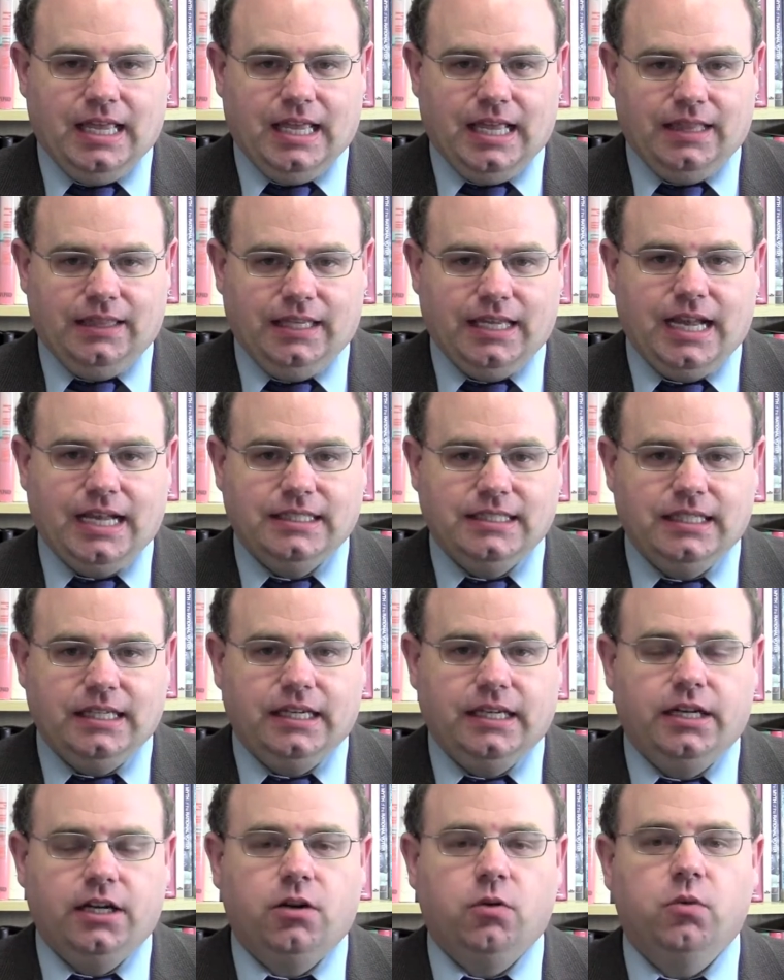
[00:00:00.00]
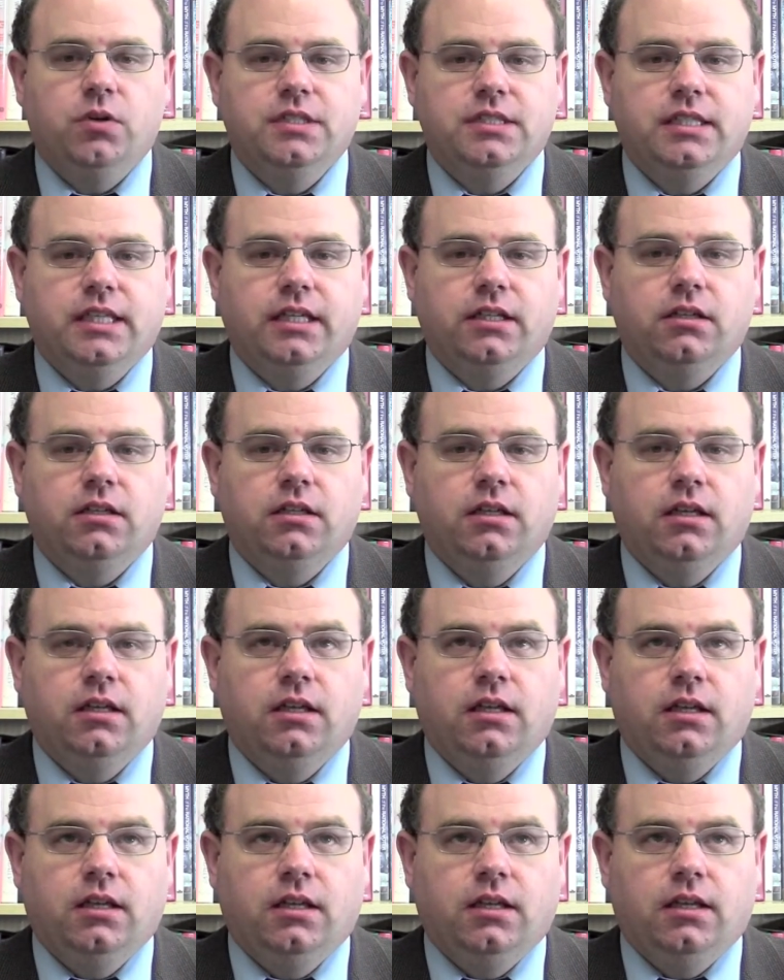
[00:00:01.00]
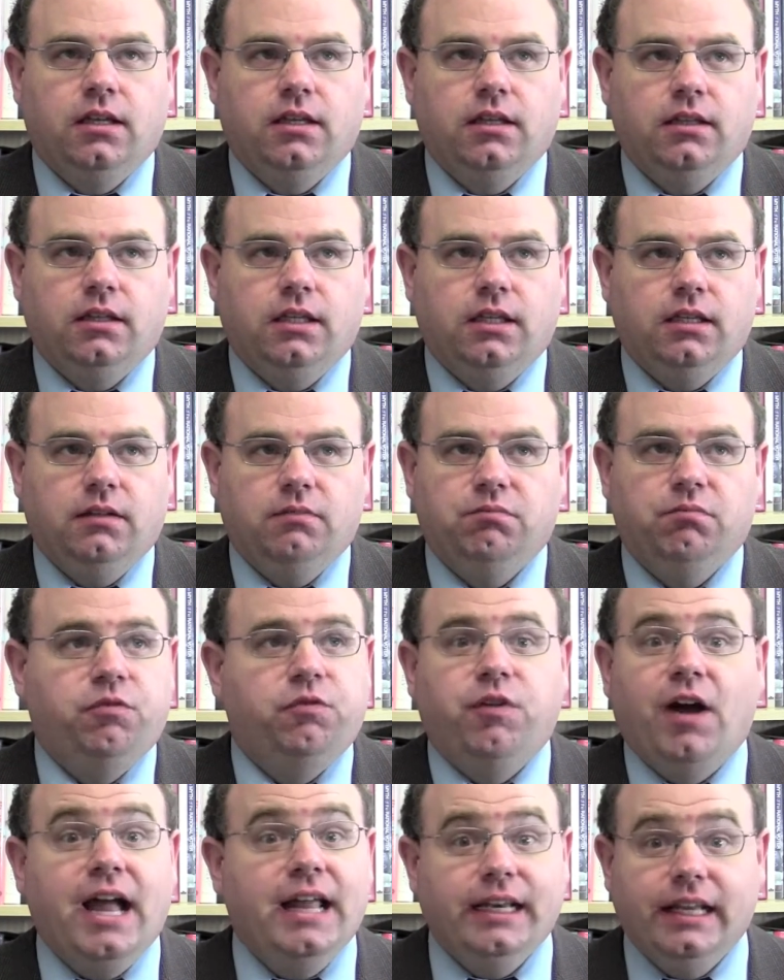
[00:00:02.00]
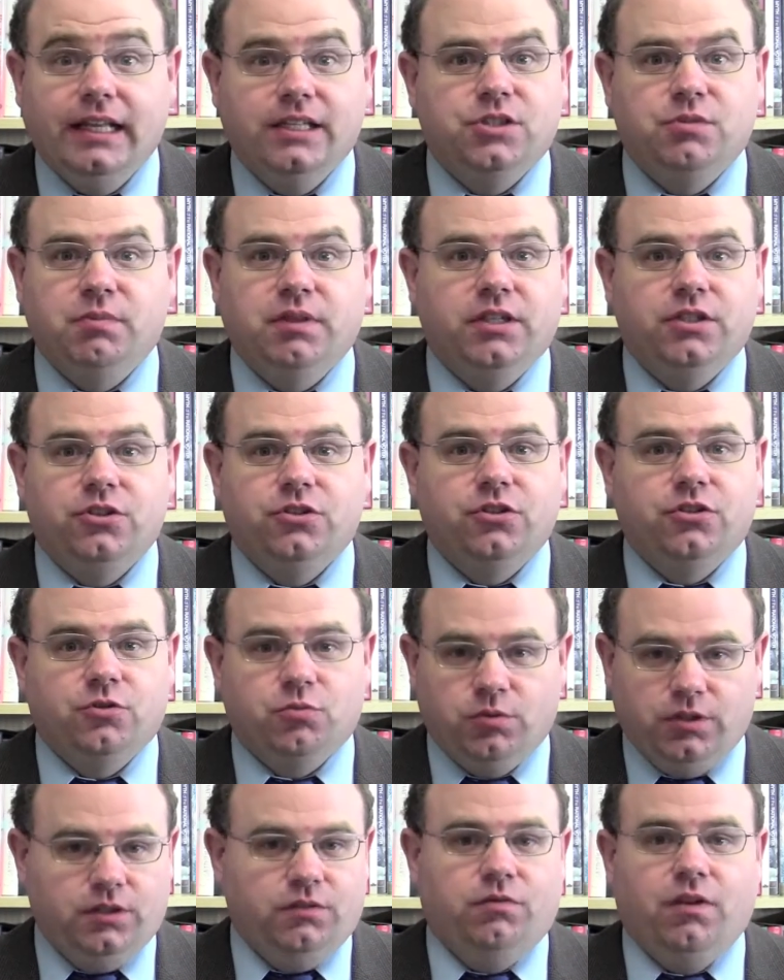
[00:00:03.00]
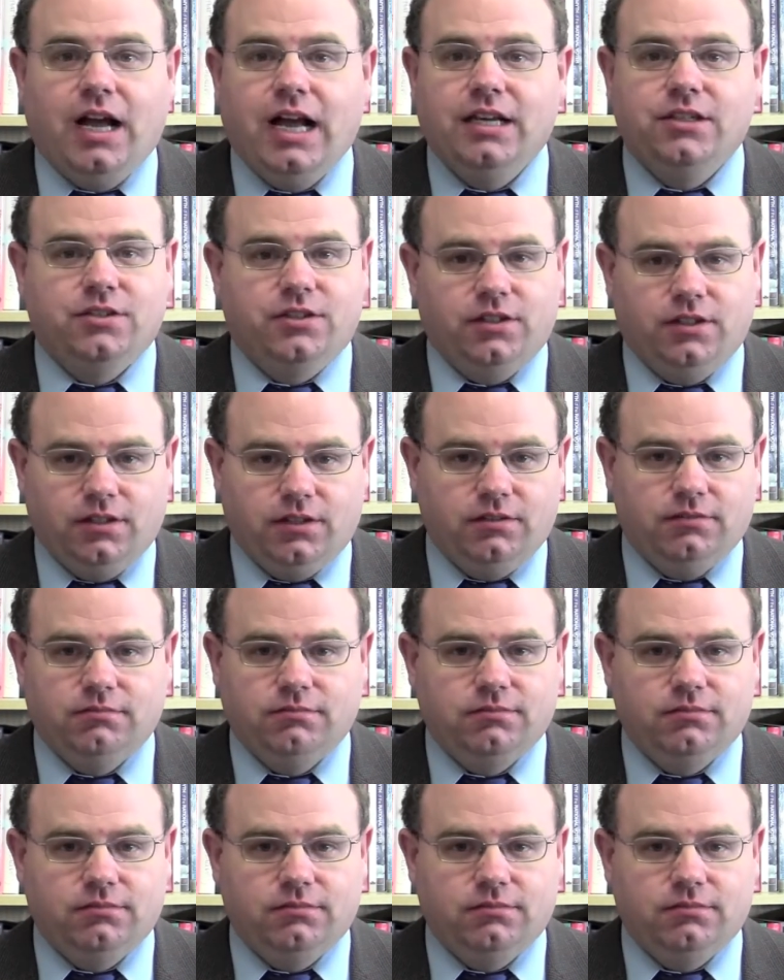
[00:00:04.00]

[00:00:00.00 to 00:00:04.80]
And the idea here was that the finance ministers would advise their